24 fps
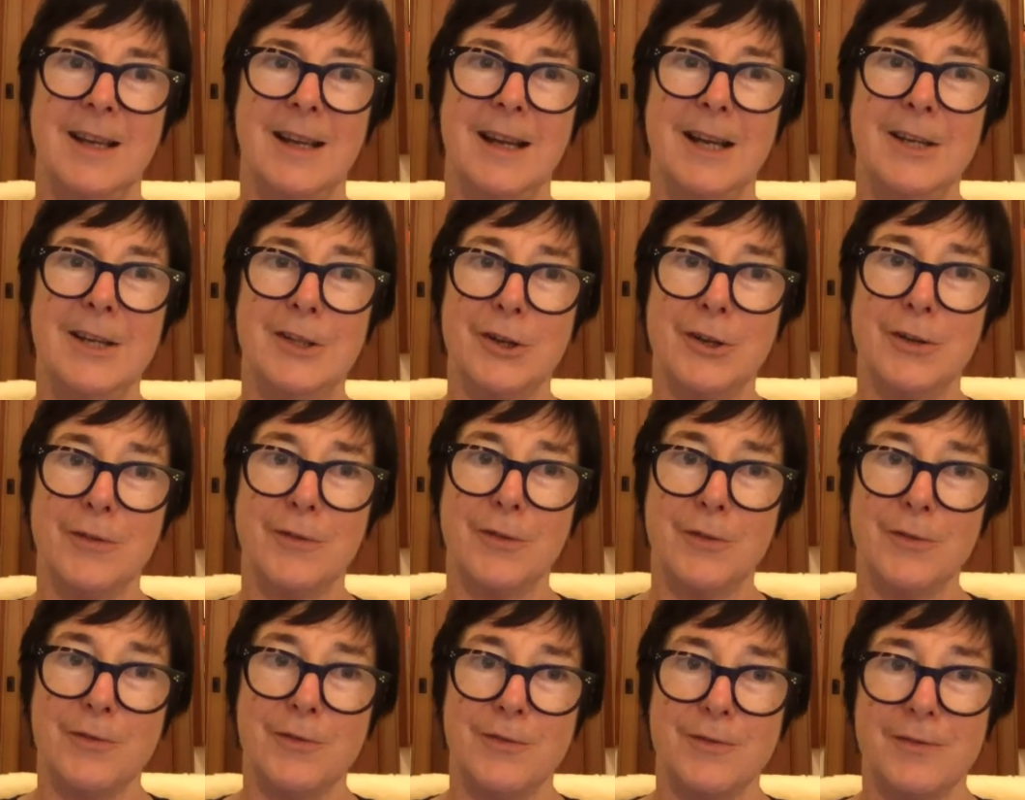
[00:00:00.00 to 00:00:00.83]
I don't know if
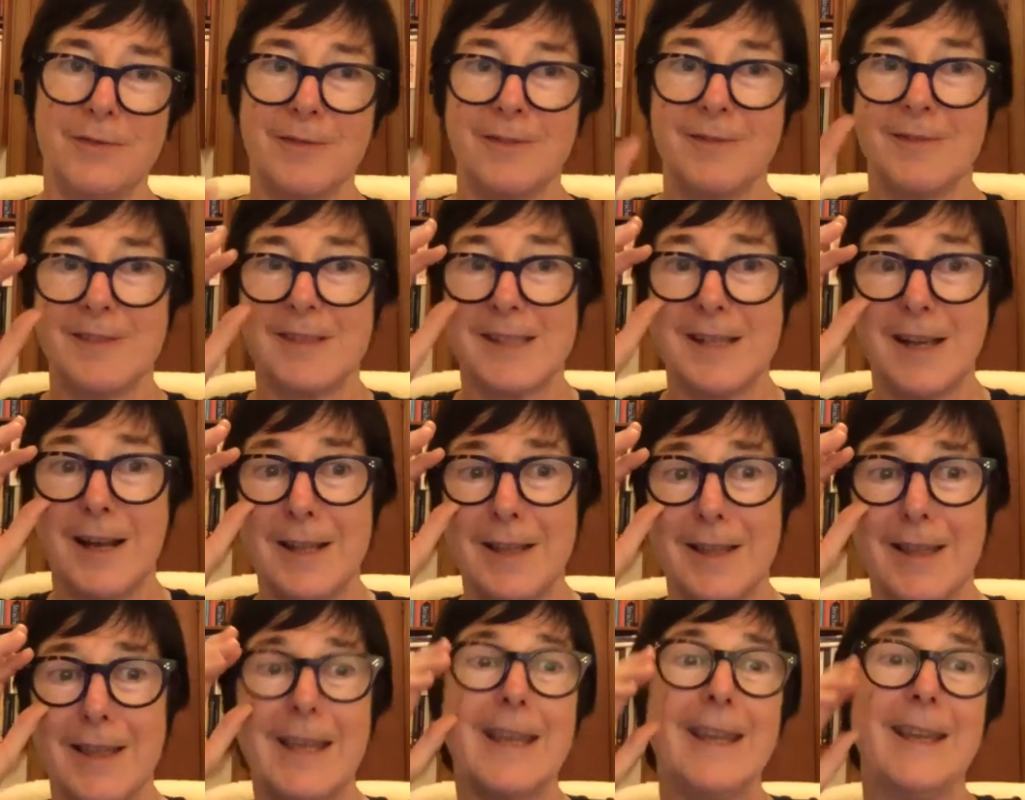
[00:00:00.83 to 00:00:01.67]
you
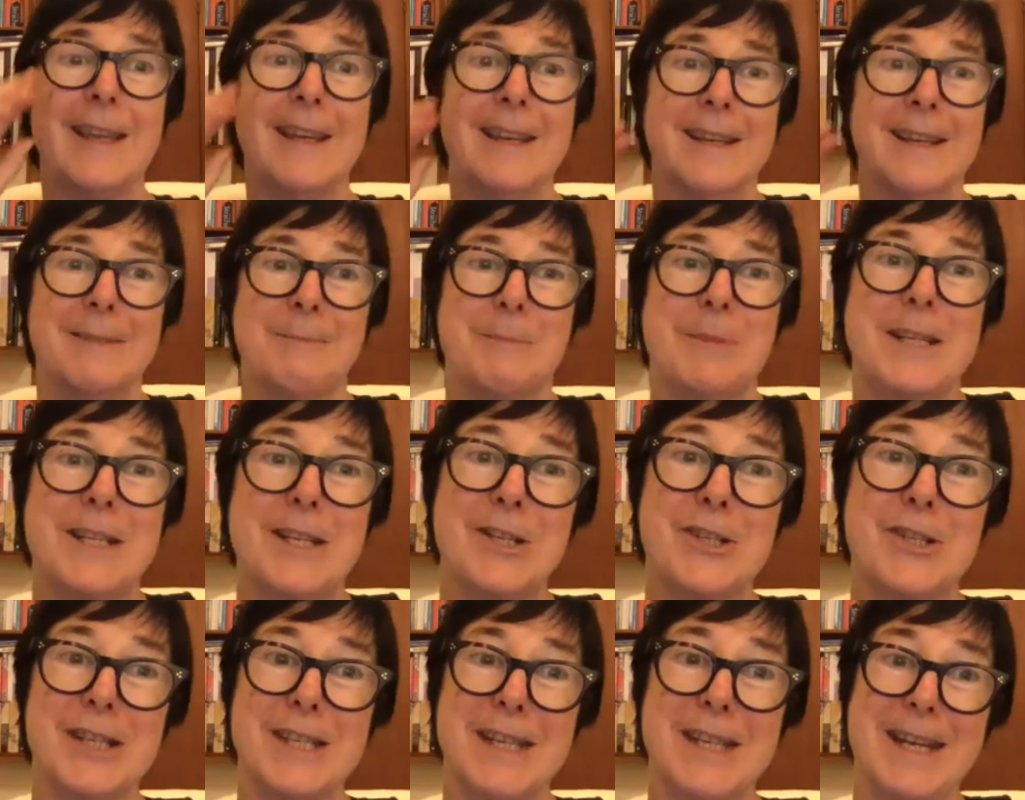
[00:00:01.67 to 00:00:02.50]
signed the
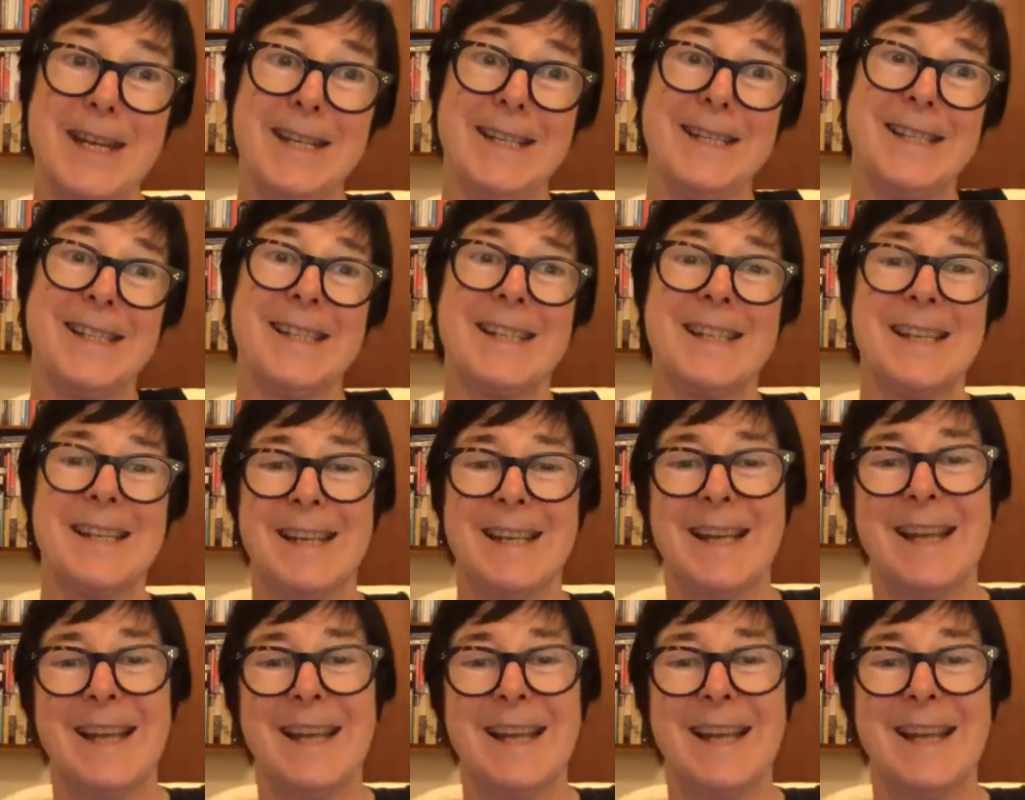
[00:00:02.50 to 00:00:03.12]
petition, Dennis,